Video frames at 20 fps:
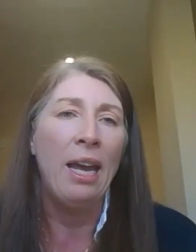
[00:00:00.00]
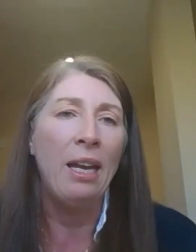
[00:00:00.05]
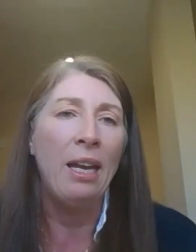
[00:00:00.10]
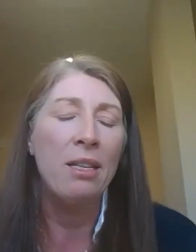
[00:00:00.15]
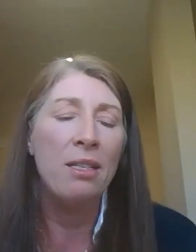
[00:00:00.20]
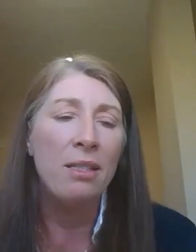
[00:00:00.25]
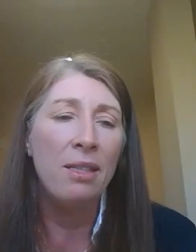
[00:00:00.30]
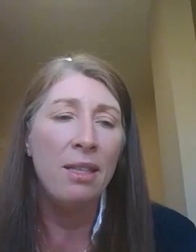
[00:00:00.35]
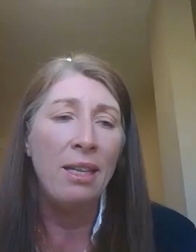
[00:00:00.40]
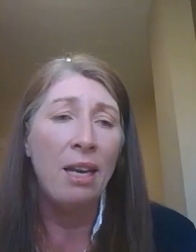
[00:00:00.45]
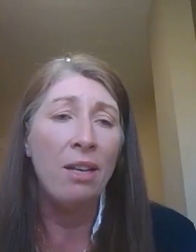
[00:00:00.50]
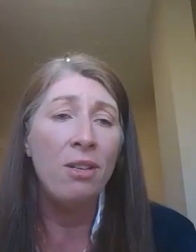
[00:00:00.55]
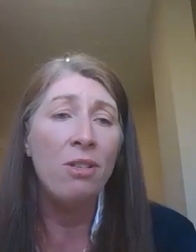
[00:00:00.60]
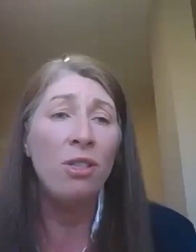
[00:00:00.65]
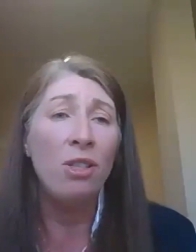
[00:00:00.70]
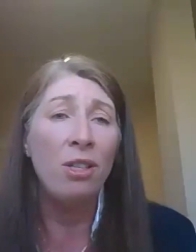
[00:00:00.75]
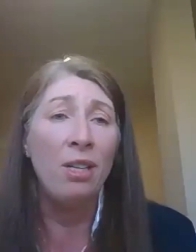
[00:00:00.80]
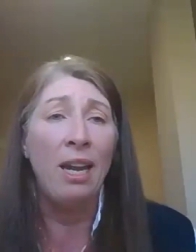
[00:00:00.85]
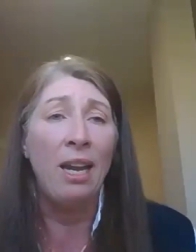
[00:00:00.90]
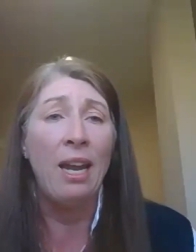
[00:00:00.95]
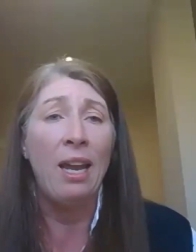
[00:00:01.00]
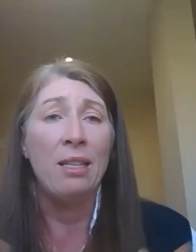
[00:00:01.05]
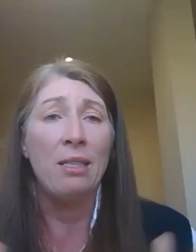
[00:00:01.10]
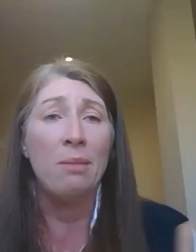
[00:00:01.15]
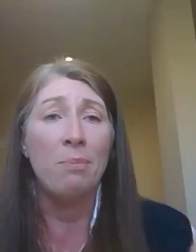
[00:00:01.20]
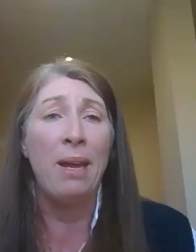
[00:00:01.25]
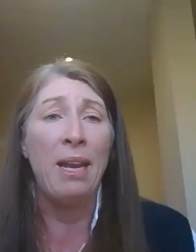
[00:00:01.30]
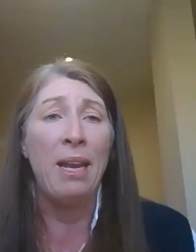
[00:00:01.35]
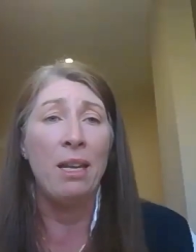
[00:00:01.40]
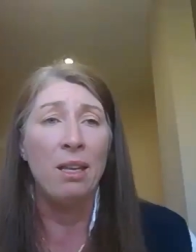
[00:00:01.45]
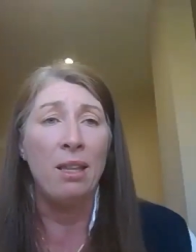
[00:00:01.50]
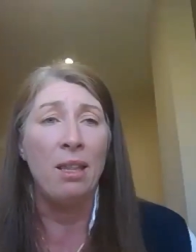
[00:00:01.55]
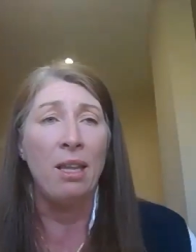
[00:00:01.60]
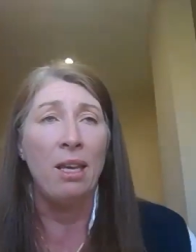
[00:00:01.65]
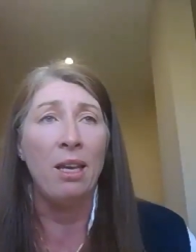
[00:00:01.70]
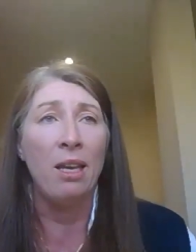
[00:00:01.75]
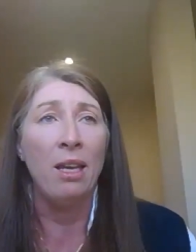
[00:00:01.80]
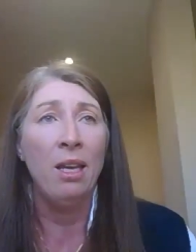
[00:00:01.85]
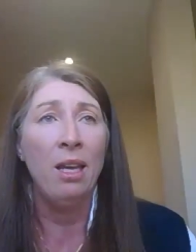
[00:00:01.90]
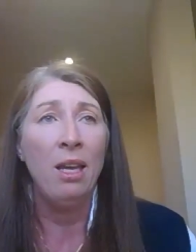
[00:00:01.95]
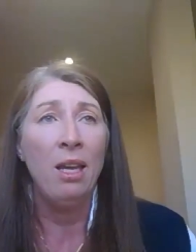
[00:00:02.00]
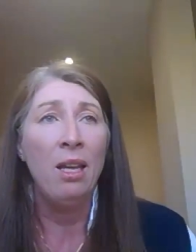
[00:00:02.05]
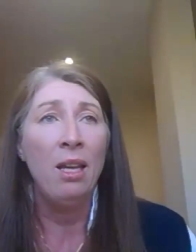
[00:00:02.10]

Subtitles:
and the internet has meant that